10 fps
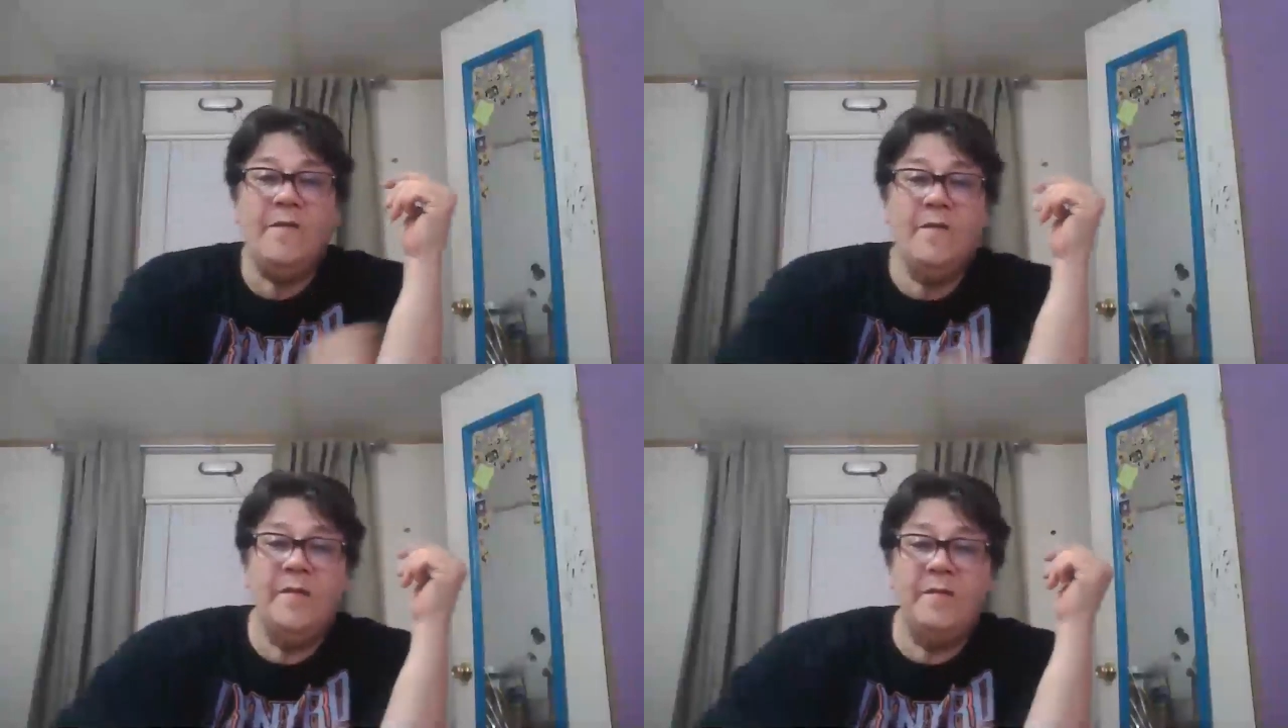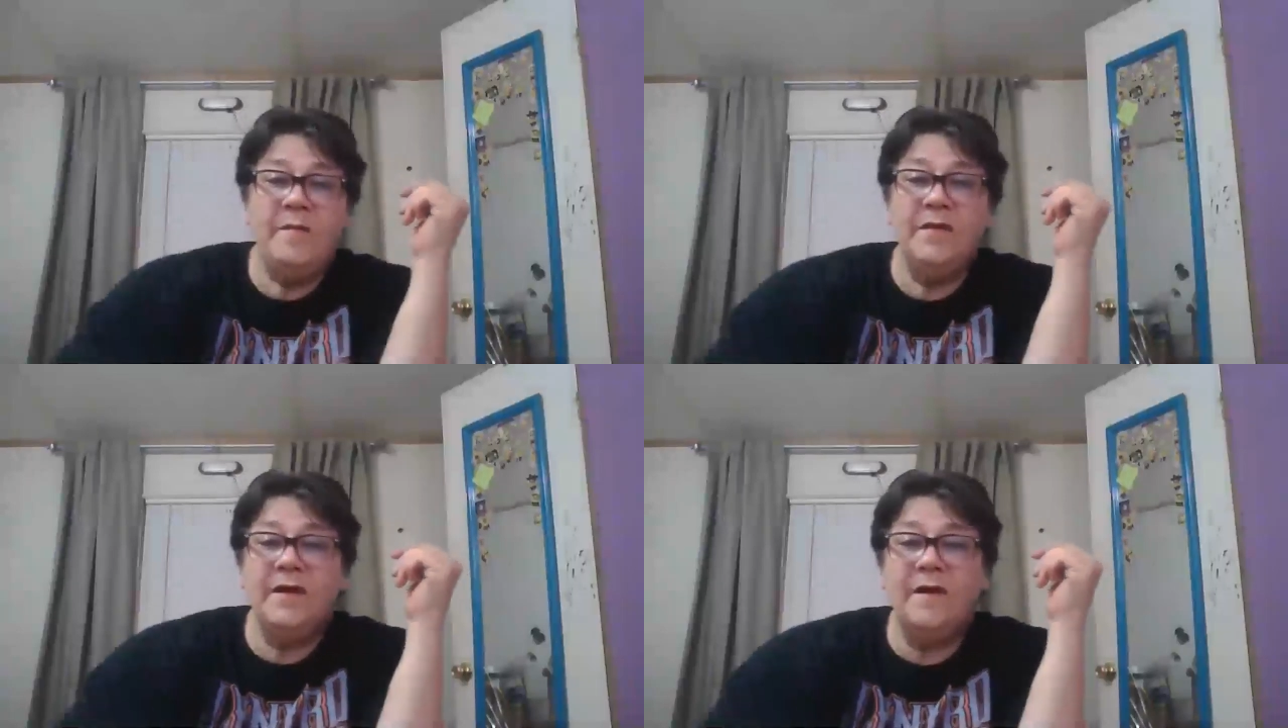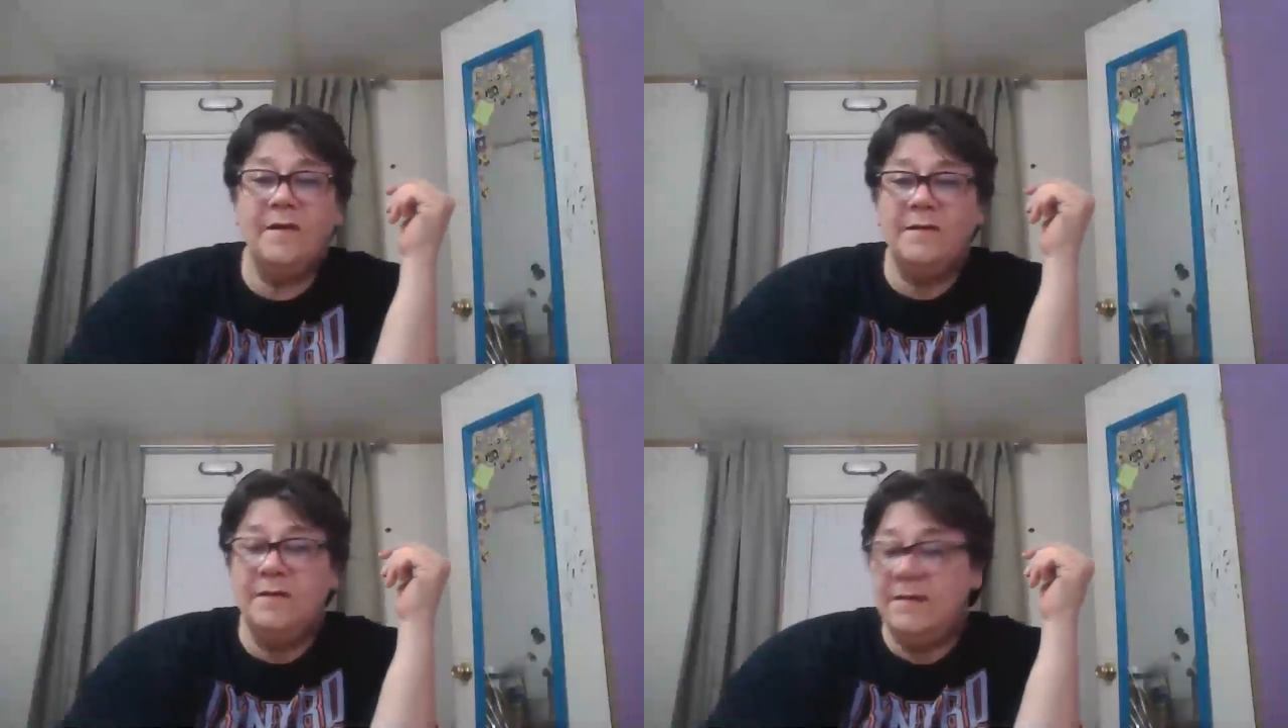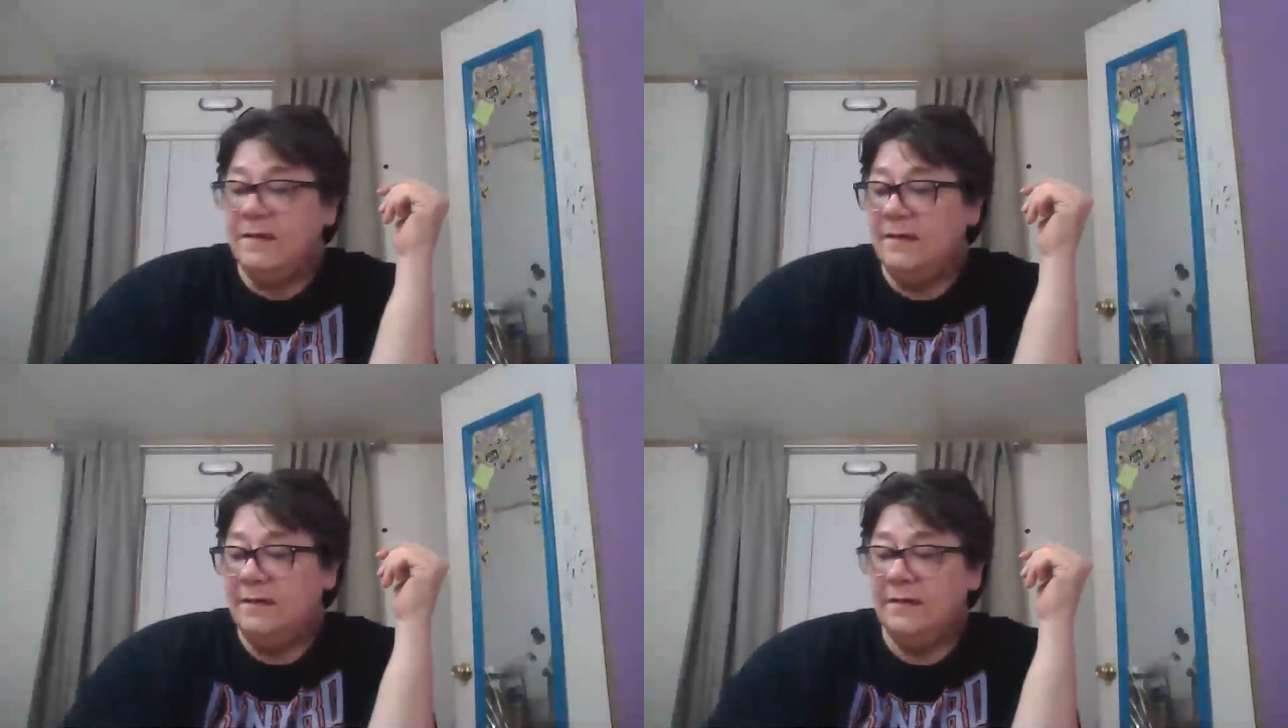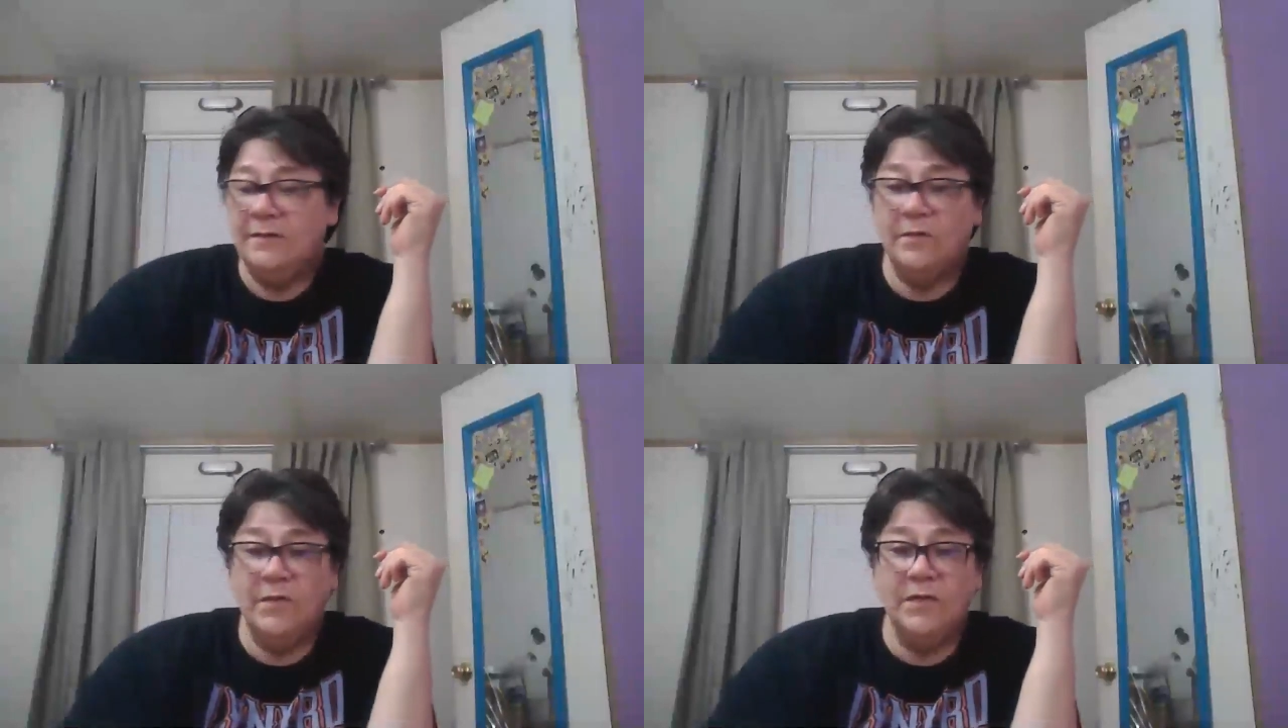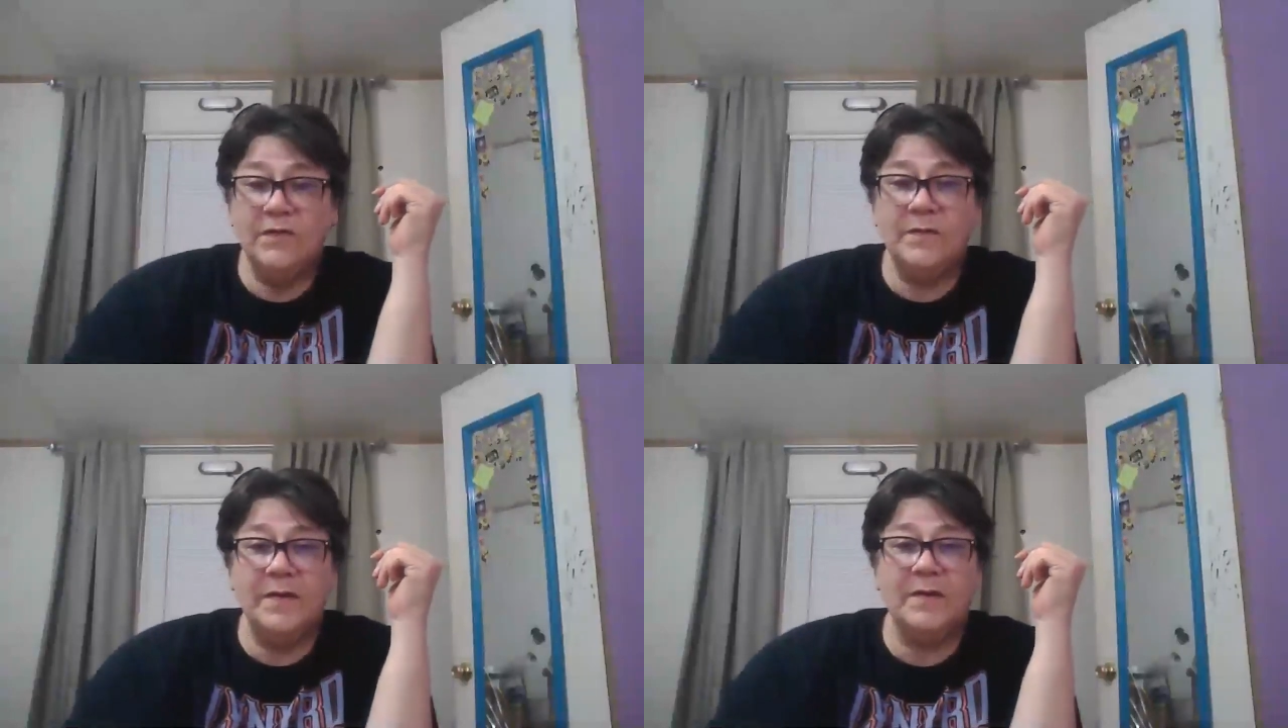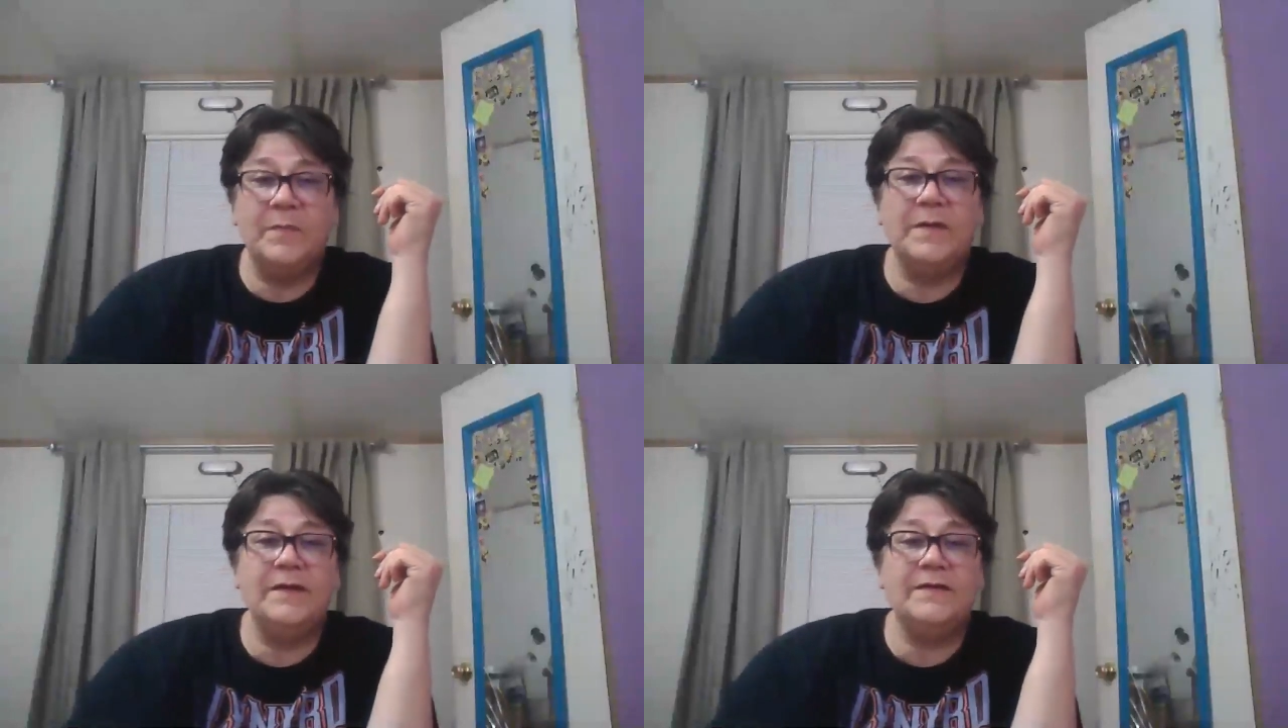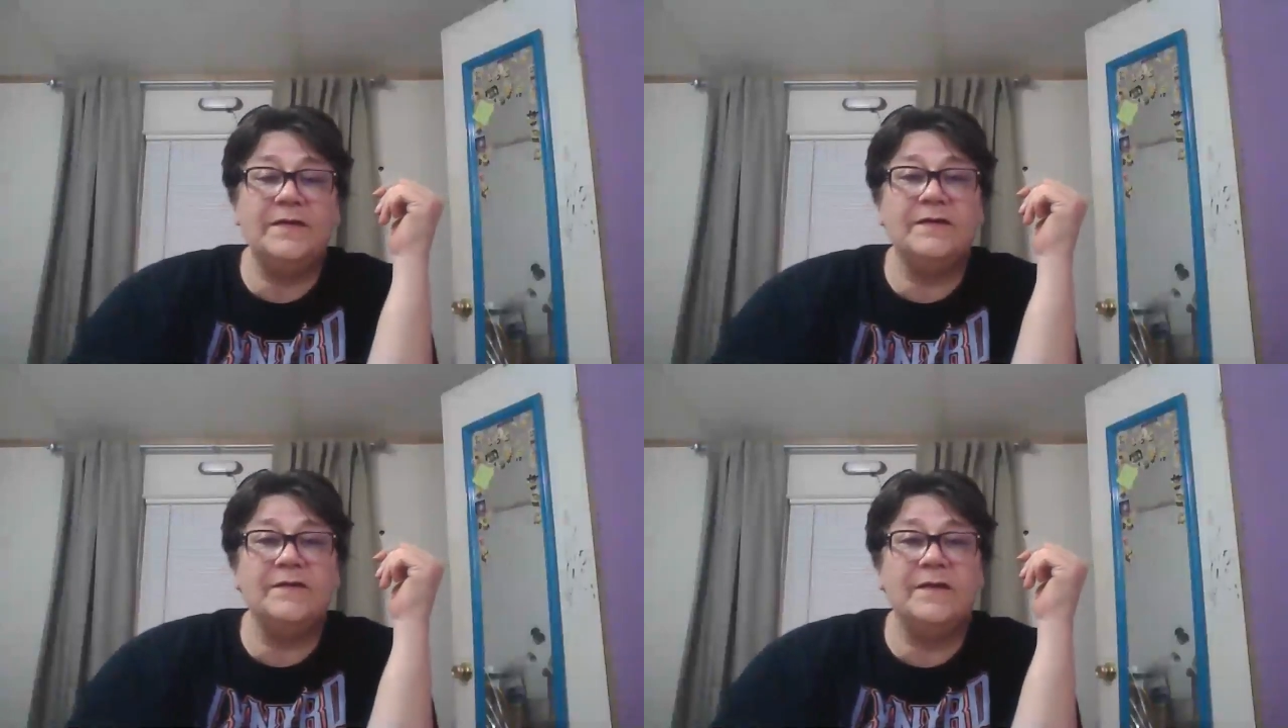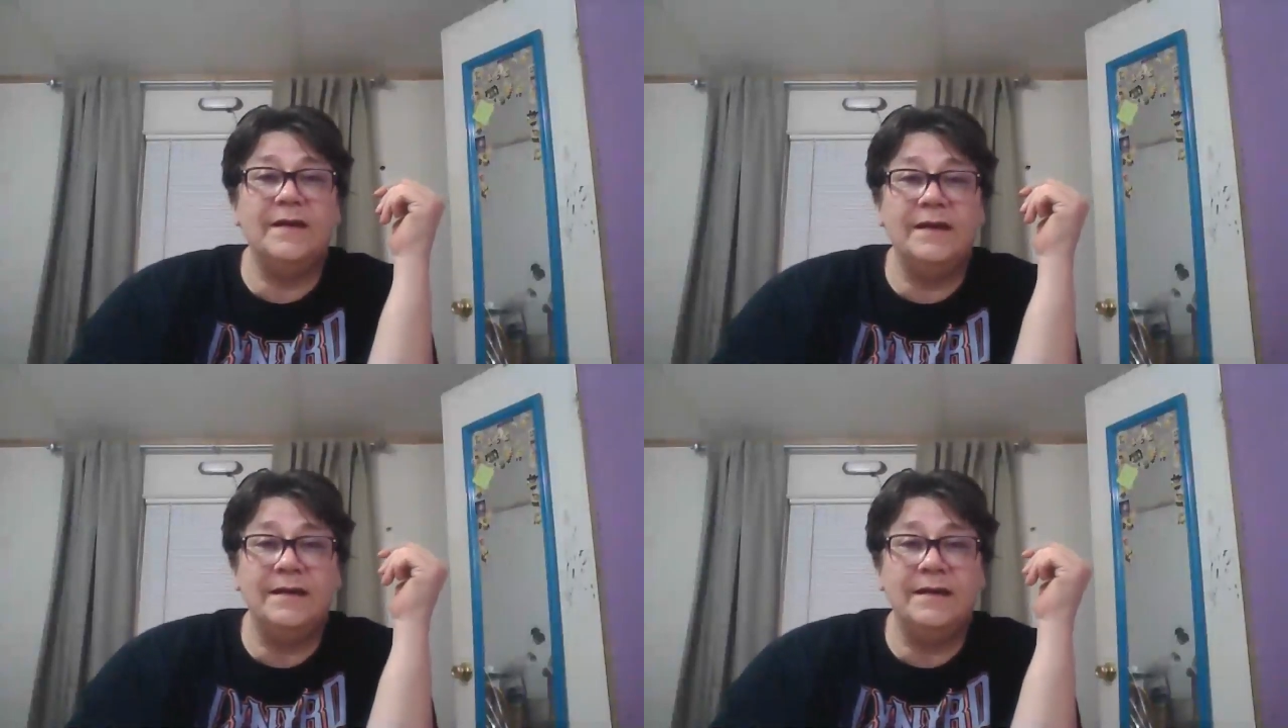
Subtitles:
Well, remember, y'all, the world's a better place because you're